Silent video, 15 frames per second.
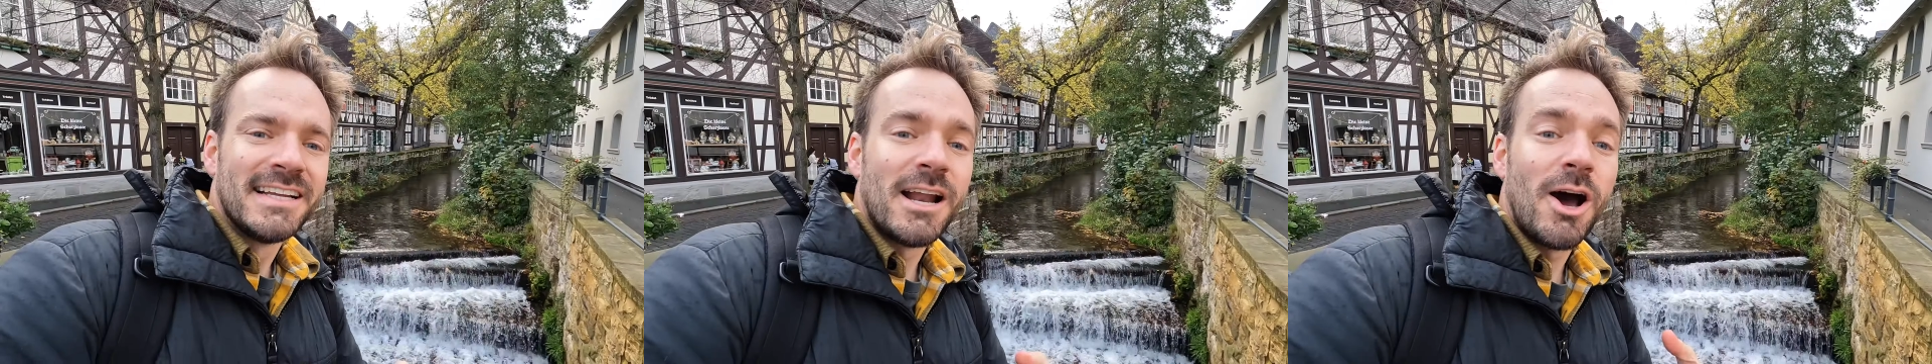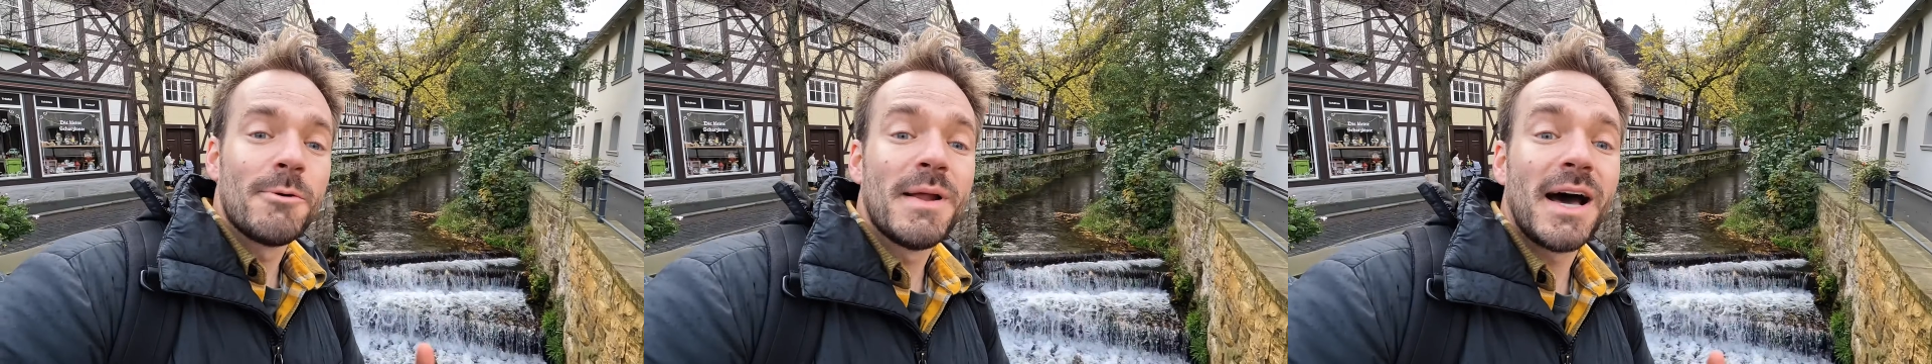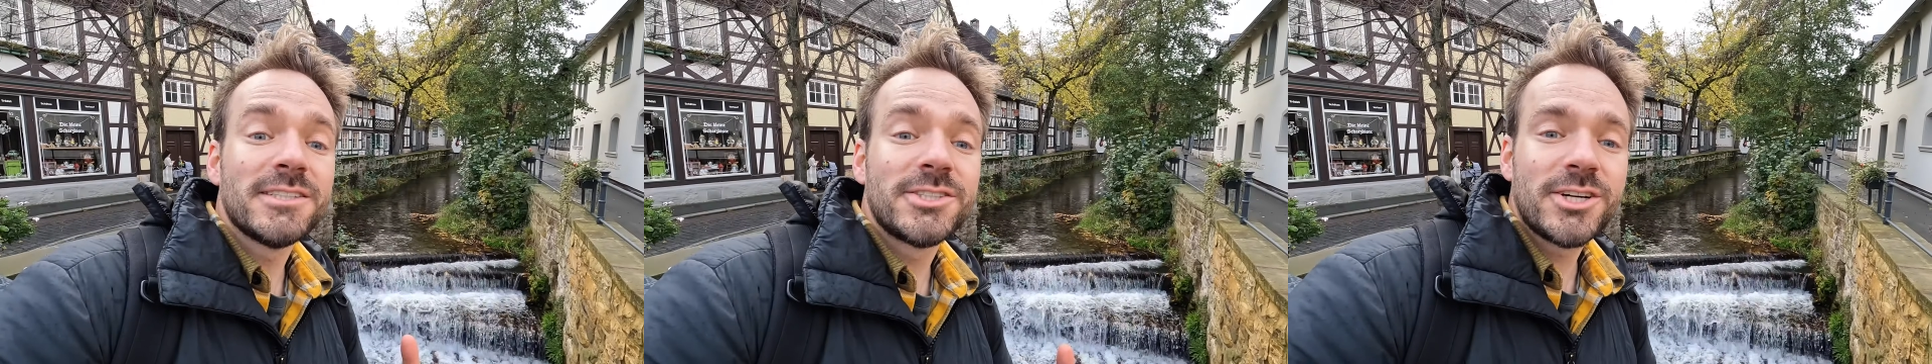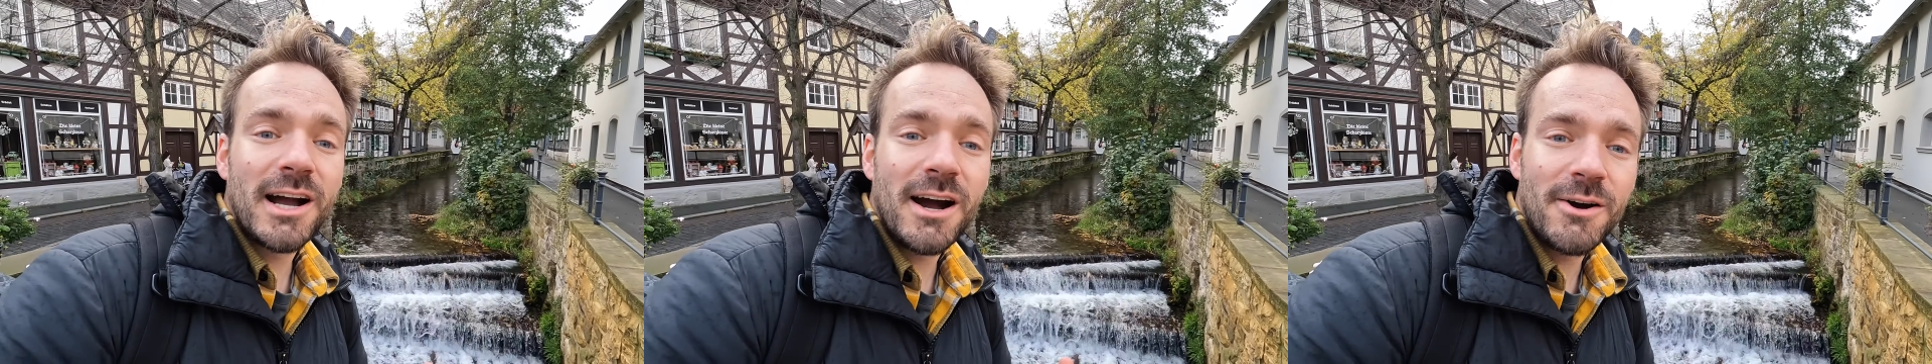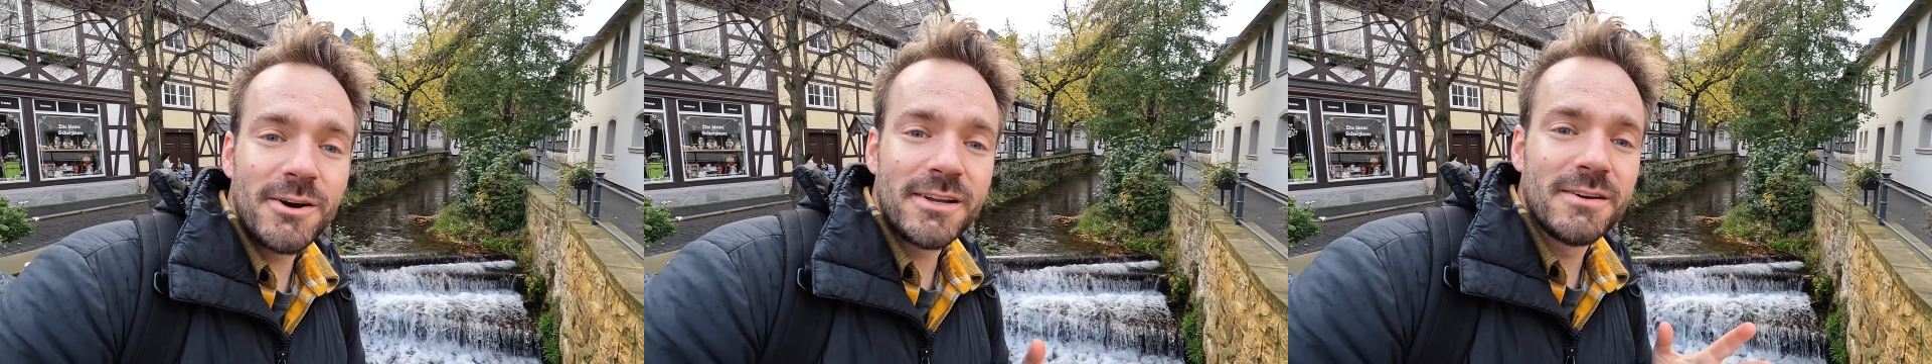Now, I'm not sure
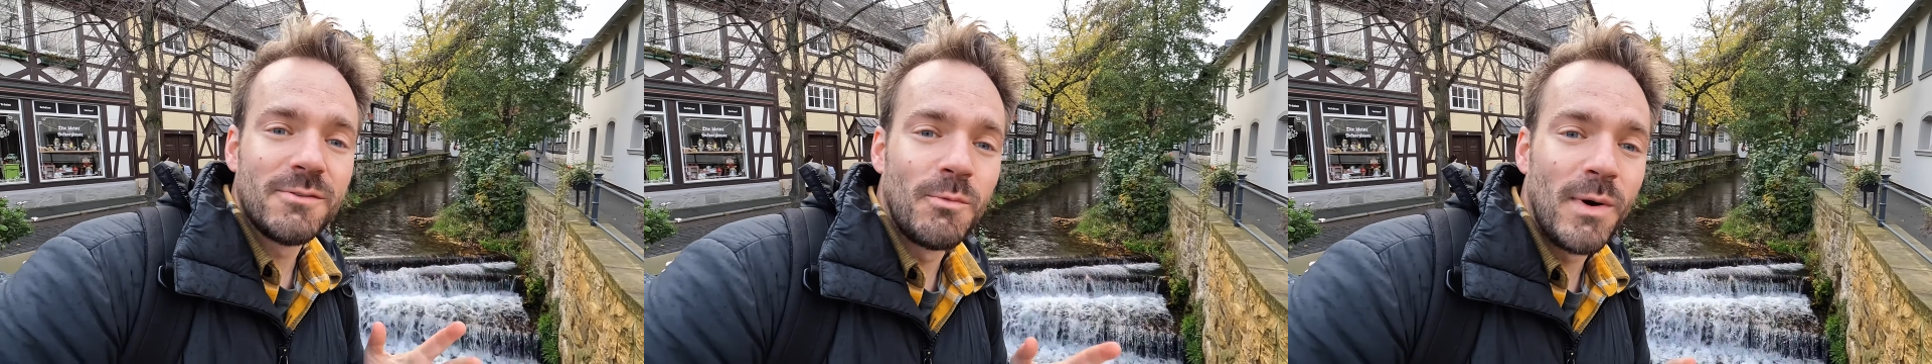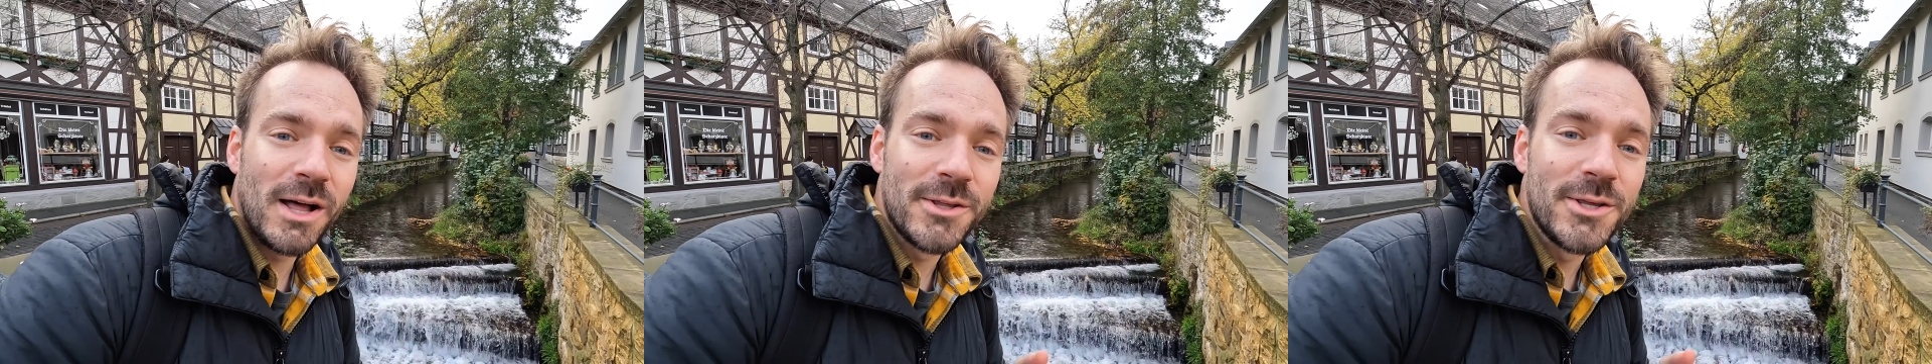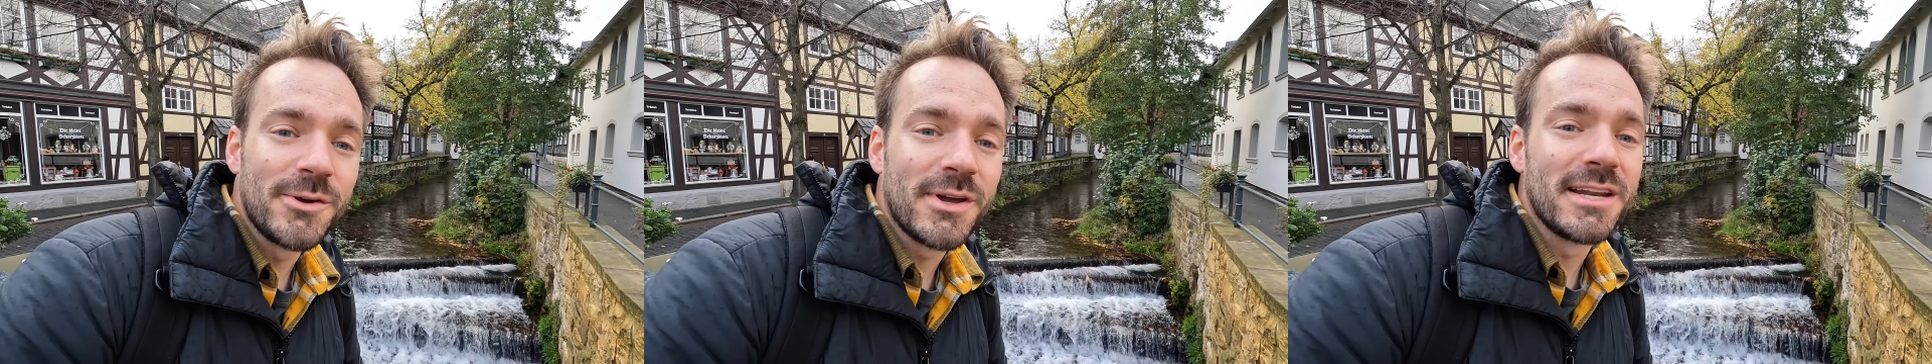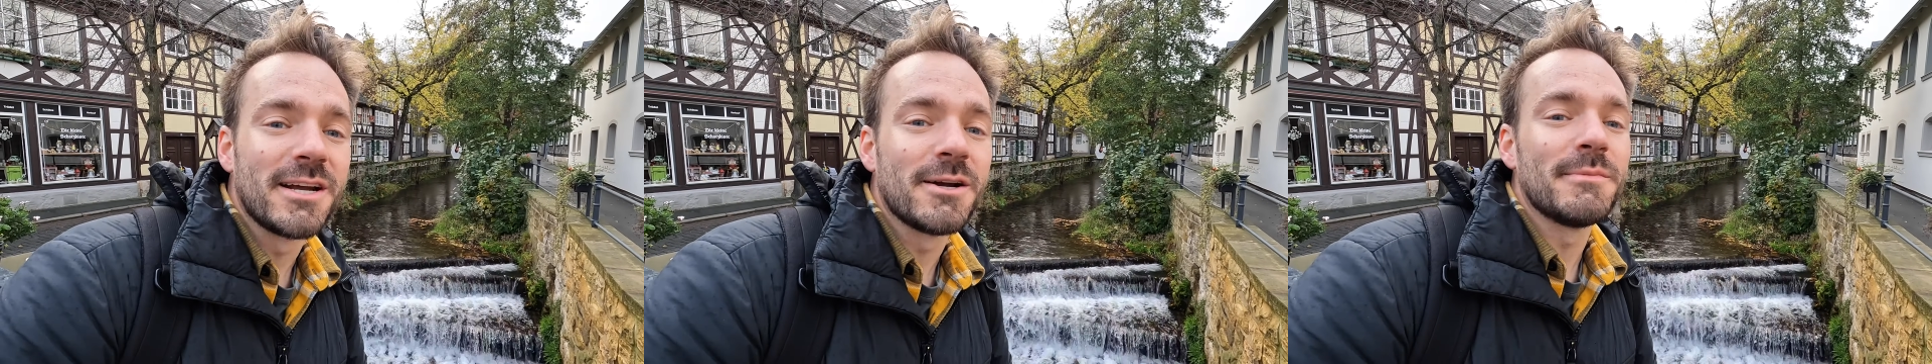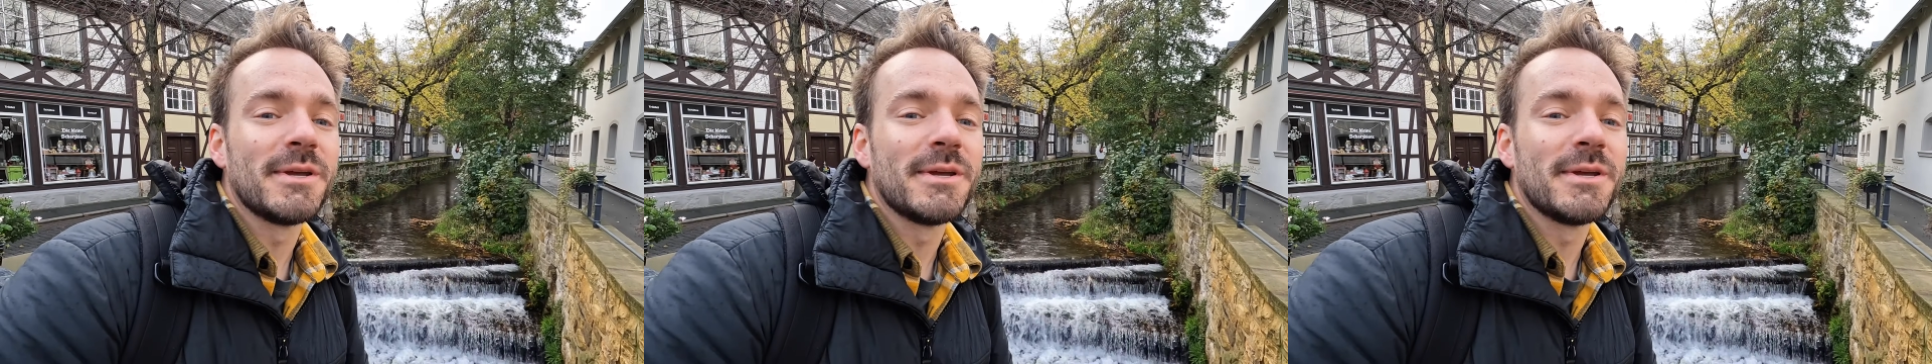how well you can hear